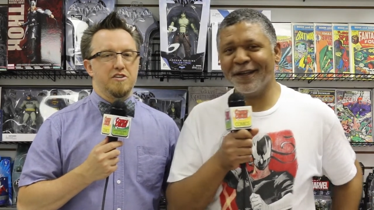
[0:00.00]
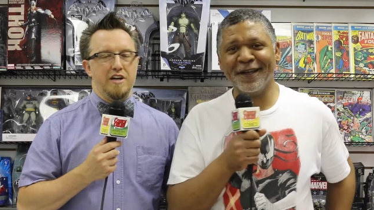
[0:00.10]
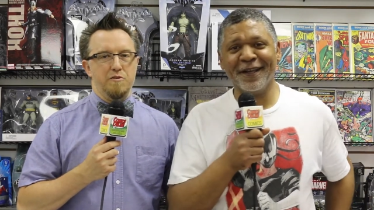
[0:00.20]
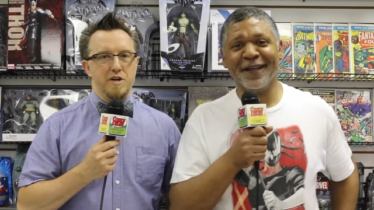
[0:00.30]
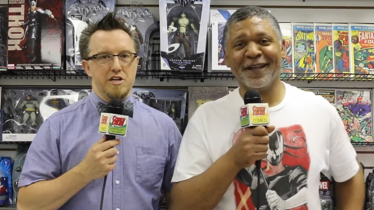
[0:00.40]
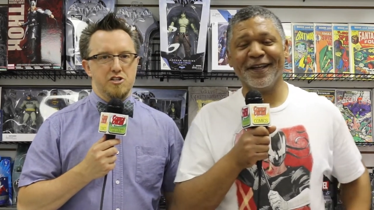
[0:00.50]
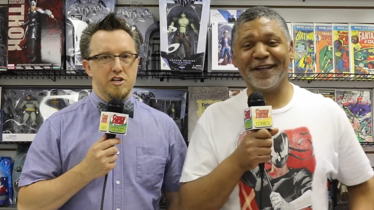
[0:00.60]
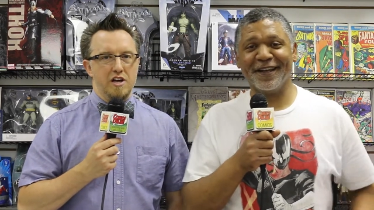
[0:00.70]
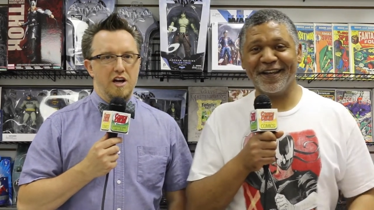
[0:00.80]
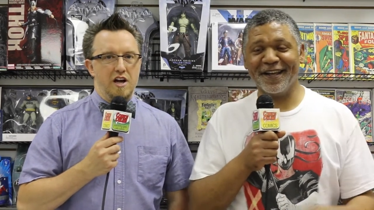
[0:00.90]
Speaker 1: I
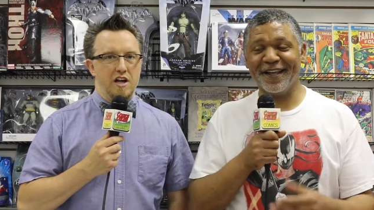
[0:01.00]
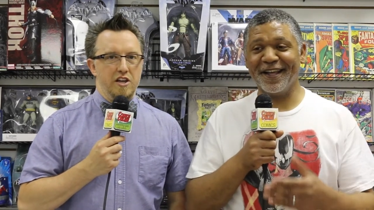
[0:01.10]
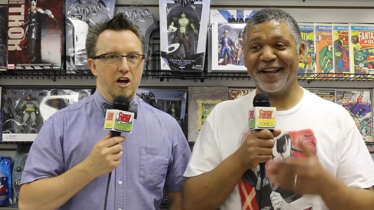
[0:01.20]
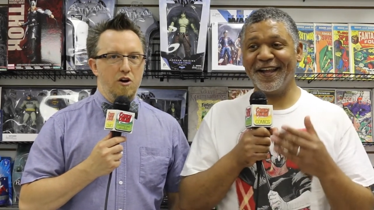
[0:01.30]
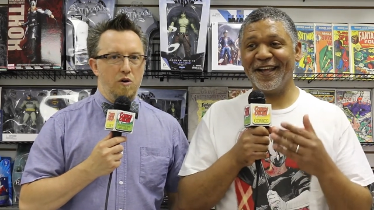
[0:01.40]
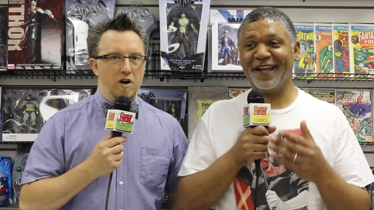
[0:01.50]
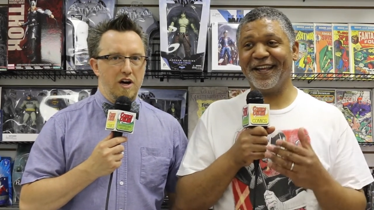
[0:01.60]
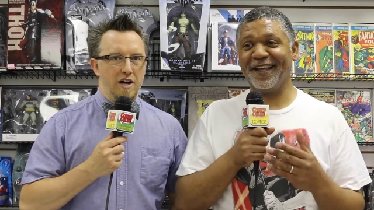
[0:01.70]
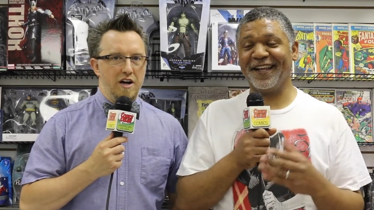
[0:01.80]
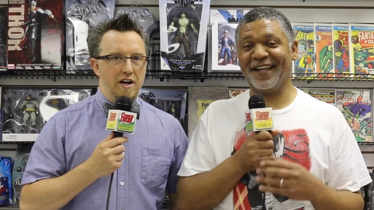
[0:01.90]
wish. No,
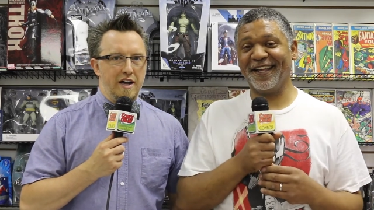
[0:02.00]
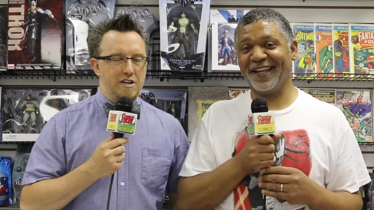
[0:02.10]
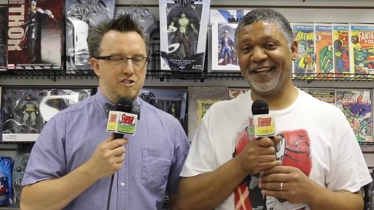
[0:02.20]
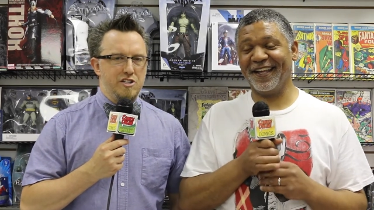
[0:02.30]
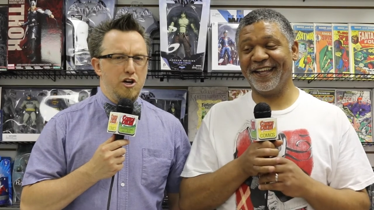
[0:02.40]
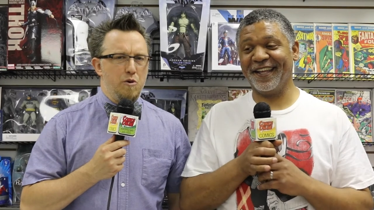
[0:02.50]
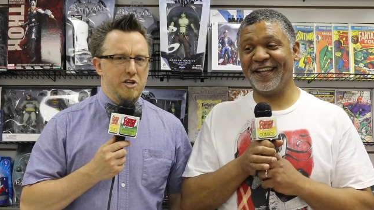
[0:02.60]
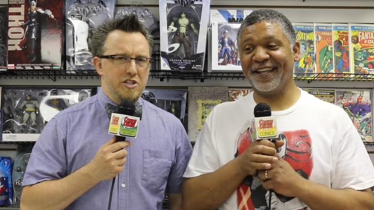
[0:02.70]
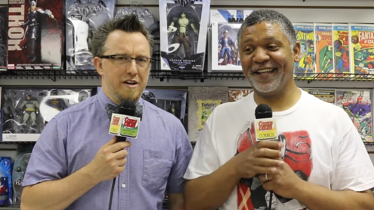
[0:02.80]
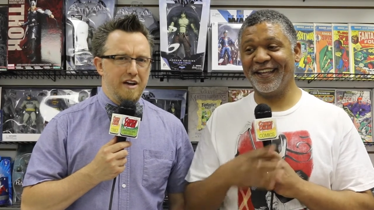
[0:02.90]
actually, I don't
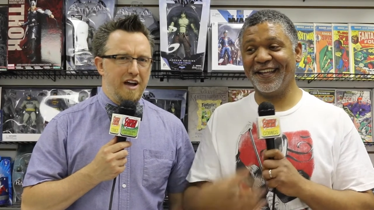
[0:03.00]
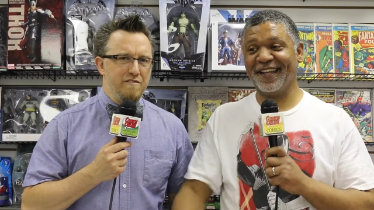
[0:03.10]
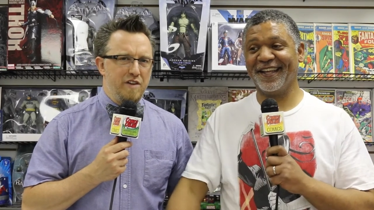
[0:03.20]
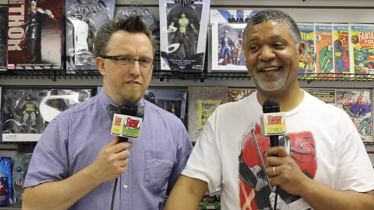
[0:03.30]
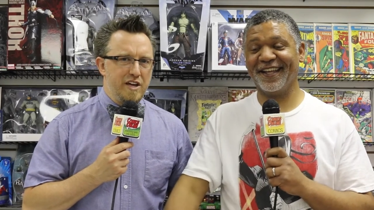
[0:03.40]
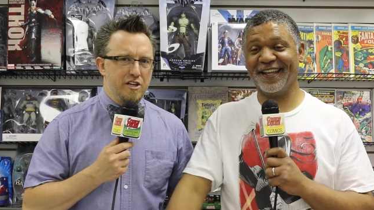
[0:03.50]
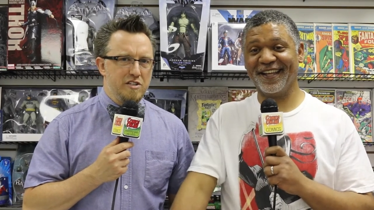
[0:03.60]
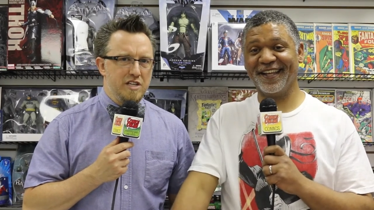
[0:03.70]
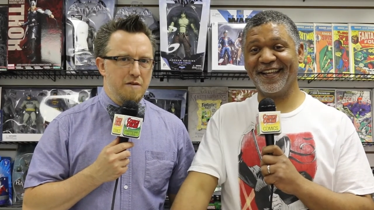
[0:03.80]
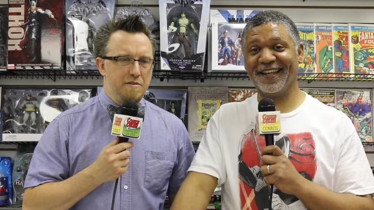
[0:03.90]
wish. I've had a
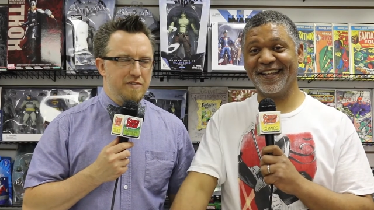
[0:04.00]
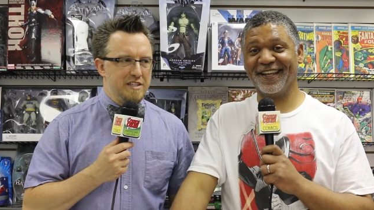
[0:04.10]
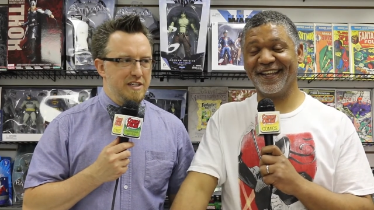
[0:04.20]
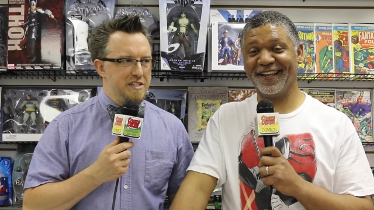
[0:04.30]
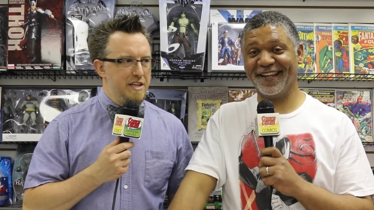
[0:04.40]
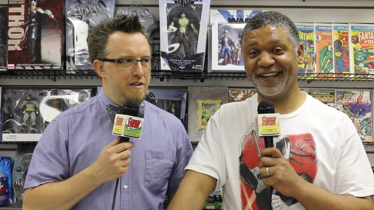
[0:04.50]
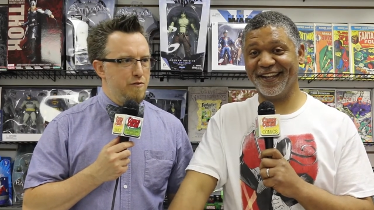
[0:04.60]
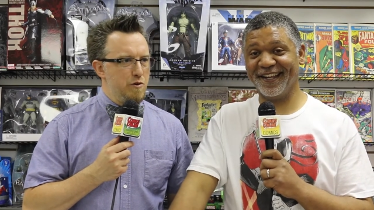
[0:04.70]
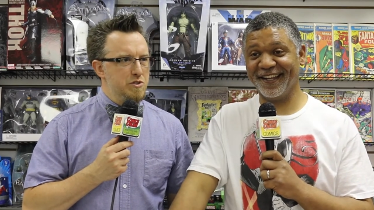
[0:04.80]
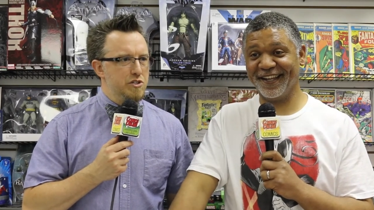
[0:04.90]
good time. In fact,
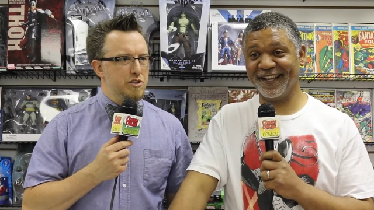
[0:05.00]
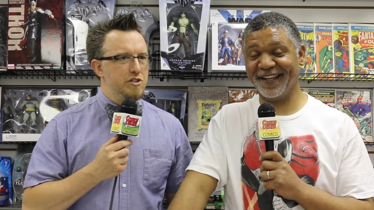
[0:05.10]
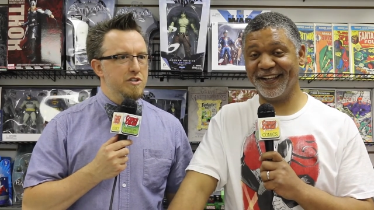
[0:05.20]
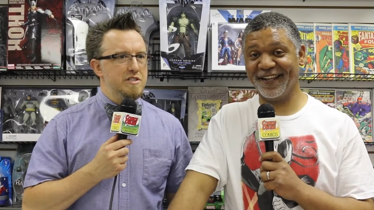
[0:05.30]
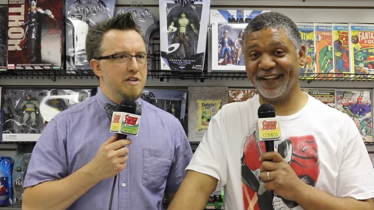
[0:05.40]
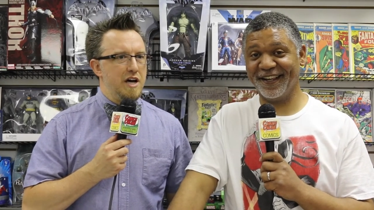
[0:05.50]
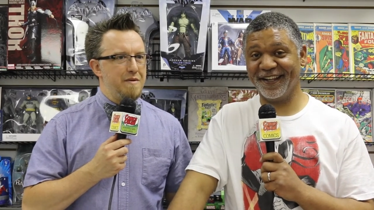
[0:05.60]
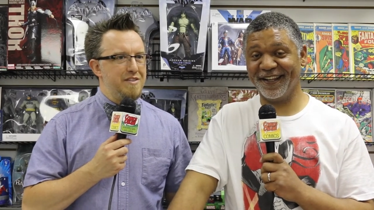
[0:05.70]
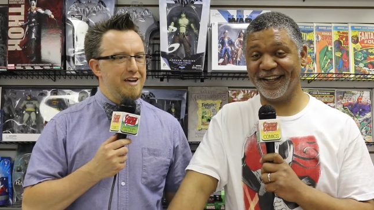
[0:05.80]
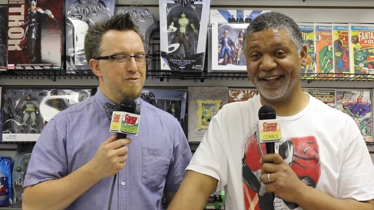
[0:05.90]
1984 was a good
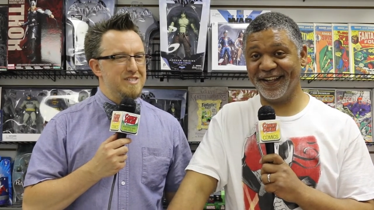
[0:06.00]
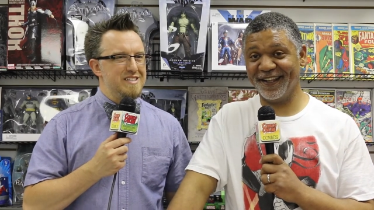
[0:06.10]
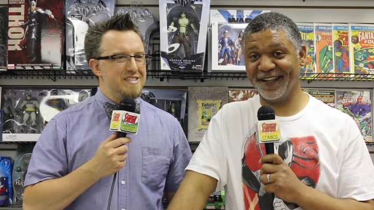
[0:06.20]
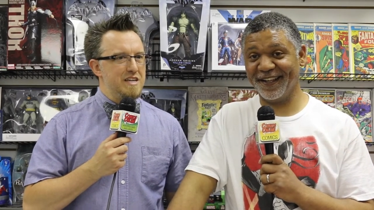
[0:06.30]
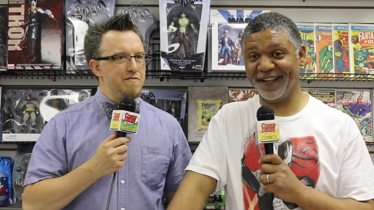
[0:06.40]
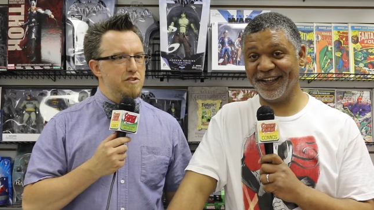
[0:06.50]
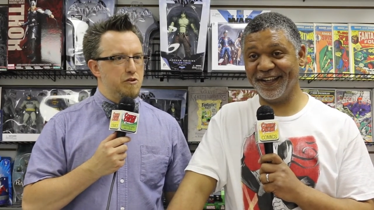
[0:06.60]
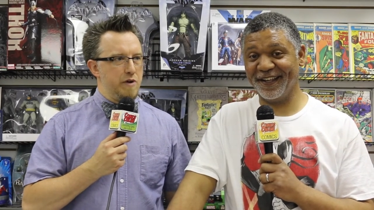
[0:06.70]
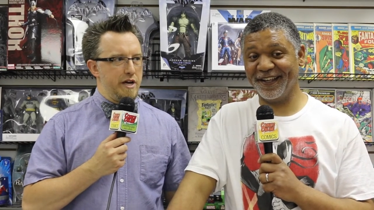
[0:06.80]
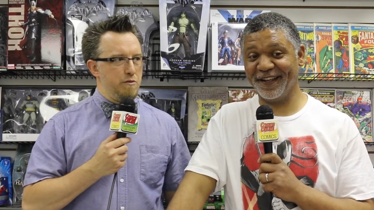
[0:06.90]
time. I think I was in the
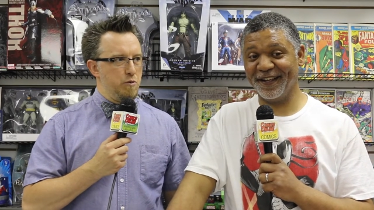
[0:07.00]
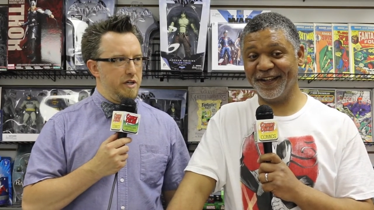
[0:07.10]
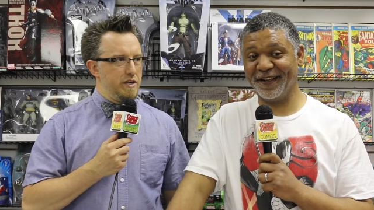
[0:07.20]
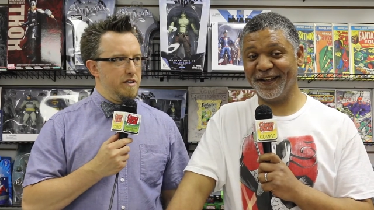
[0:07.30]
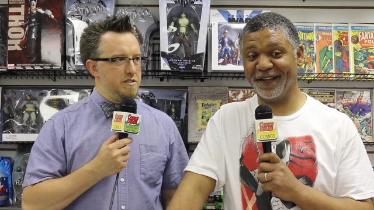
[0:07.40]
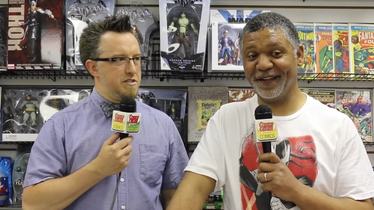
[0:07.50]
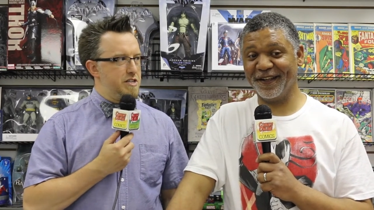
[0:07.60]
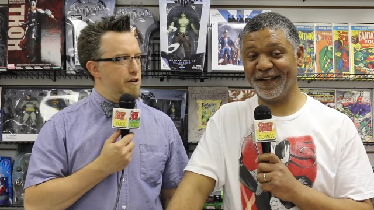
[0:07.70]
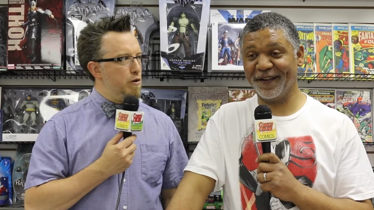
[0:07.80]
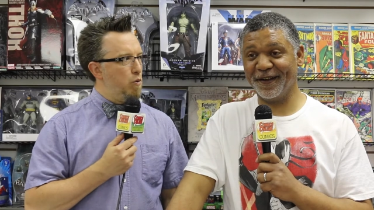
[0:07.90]
7th grade when
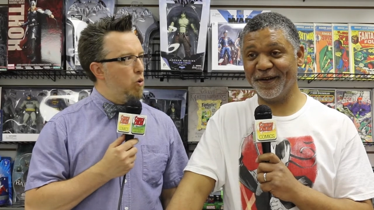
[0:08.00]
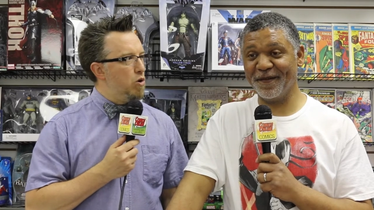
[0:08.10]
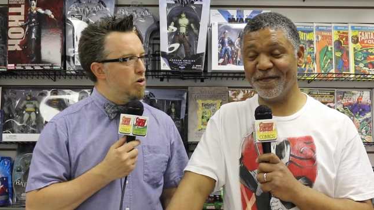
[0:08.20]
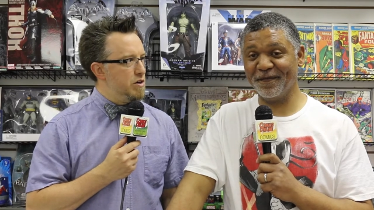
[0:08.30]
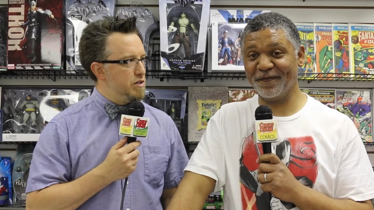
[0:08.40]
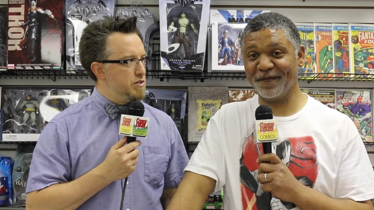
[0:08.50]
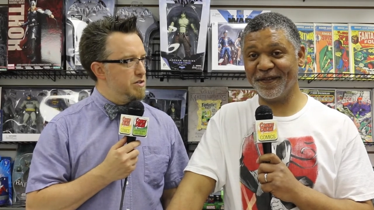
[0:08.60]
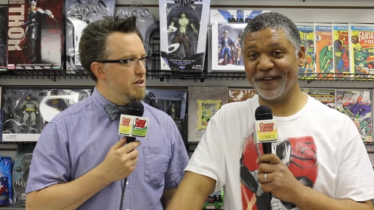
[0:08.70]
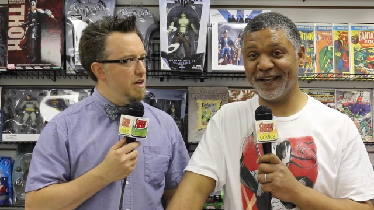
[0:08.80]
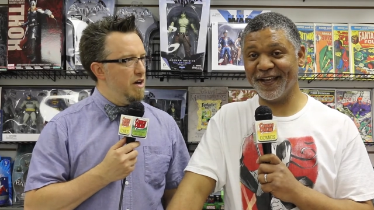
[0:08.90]
Secret Wars,